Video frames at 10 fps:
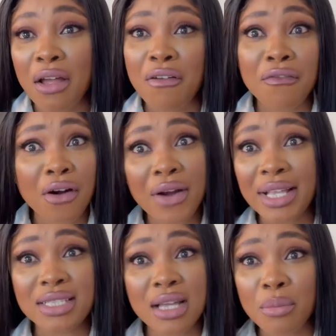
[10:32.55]
for
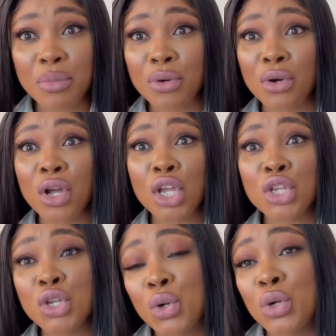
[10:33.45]
example,
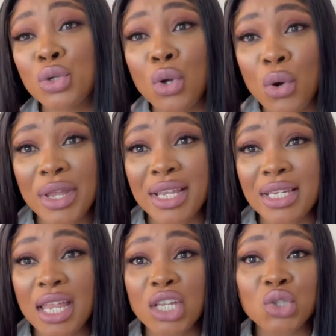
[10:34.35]
you could go in
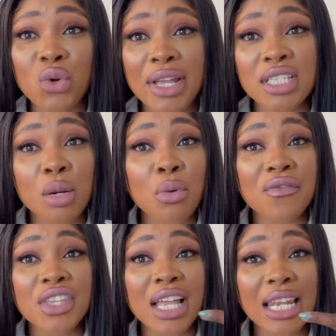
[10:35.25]
there and try some of
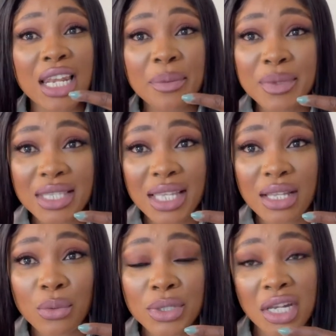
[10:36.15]
their lipstick,
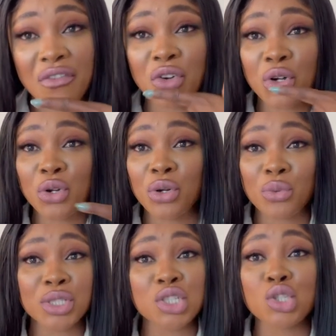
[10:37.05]
which I've got on,
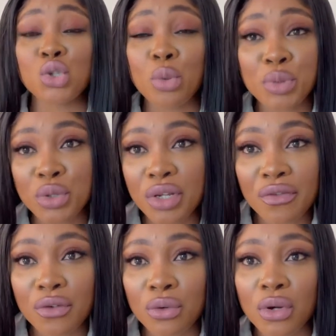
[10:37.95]
which is so
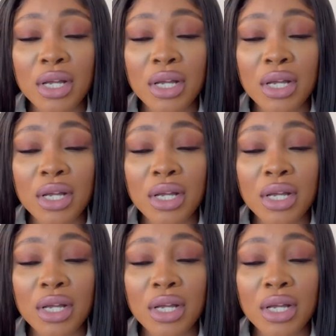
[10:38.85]
beautiful.